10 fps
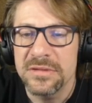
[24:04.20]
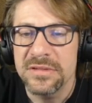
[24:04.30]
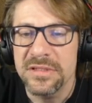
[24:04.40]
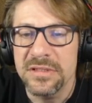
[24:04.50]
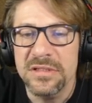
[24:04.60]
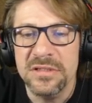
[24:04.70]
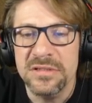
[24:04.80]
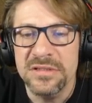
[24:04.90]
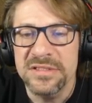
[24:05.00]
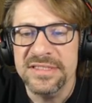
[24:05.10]
They're
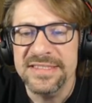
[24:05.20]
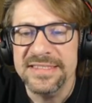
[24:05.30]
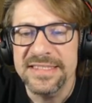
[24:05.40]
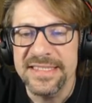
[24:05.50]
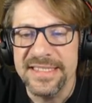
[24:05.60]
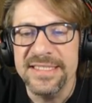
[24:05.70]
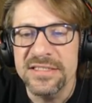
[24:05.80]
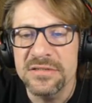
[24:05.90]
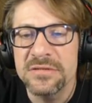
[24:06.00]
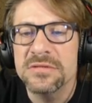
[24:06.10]
gonna see
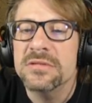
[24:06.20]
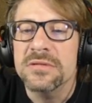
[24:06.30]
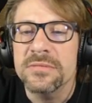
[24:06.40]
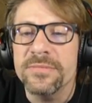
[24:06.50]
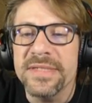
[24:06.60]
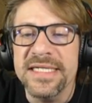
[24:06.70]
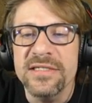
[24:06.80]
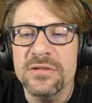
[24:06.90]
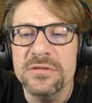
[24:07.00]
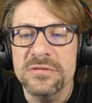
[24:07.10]
me
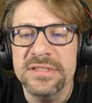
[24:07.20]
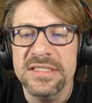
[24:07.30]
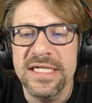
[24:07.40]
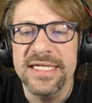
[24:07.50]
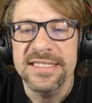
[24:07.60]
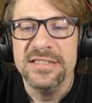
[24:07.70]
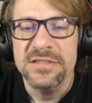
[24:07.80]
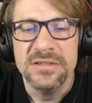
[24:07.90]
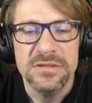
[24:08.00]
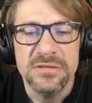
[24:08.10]
doing
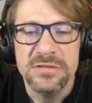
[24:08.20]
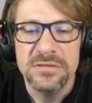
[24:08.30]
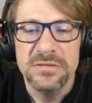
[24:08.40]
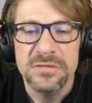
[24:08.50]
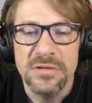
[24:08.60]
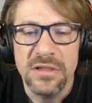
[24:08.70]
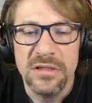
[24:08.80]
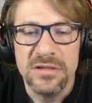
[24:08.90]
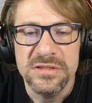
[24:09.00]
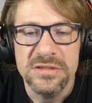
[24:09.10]
things
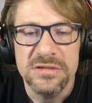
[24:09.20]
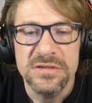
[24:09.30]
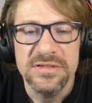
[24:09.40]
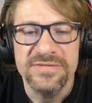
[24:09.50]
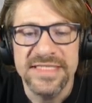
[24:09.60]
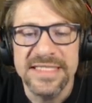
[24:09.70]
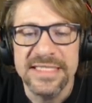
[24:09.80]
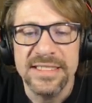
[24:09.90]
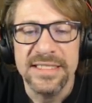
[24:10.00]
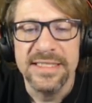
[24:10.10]
on the
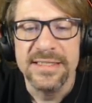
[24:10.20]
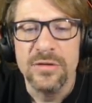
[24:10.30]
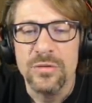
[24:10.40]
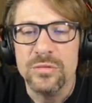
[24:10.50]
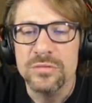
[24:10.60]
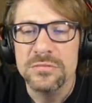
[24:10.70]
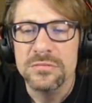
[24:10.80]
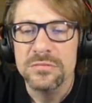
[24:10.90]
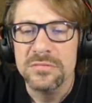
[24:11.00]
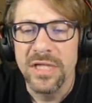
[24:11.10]
video.
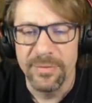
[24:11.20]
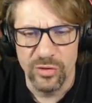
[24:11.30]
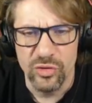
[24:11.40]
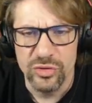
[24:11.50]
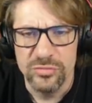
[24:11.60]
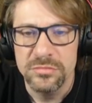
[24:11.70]
Like gold.